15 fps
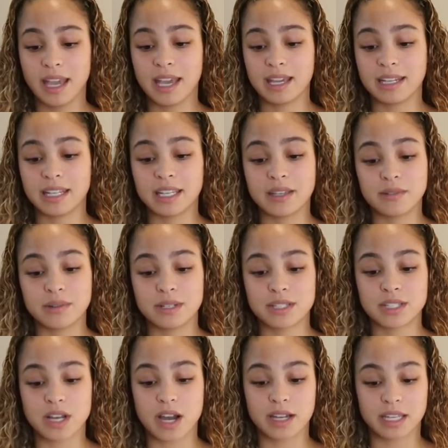and he
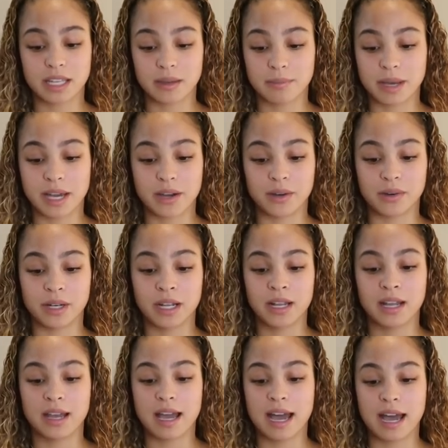was talking about
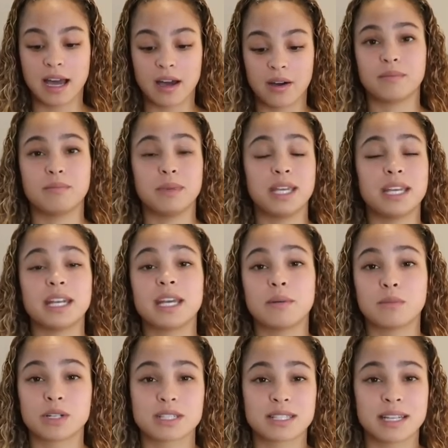how me and
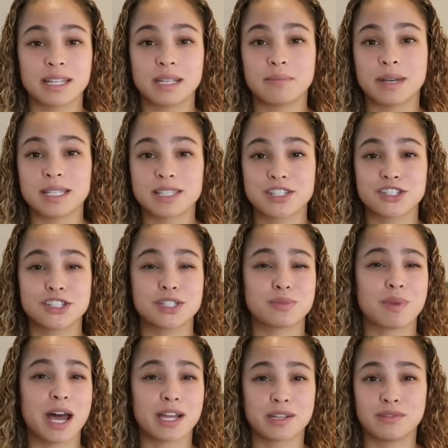him were sending messages
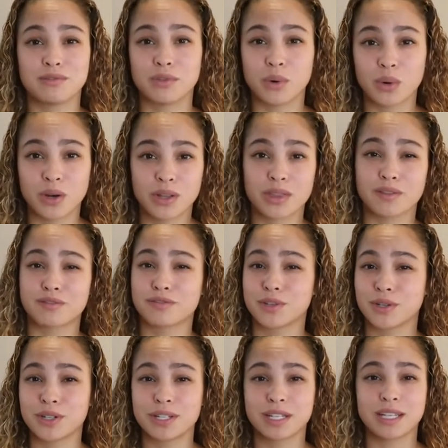back and forth of
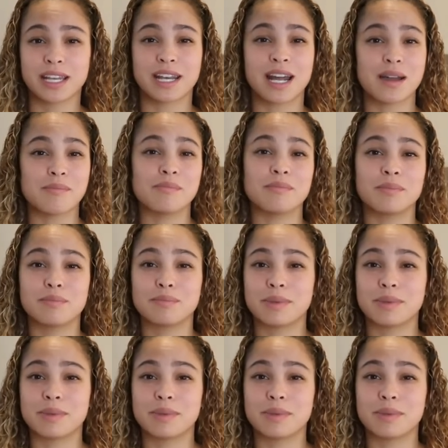flirting, and I'm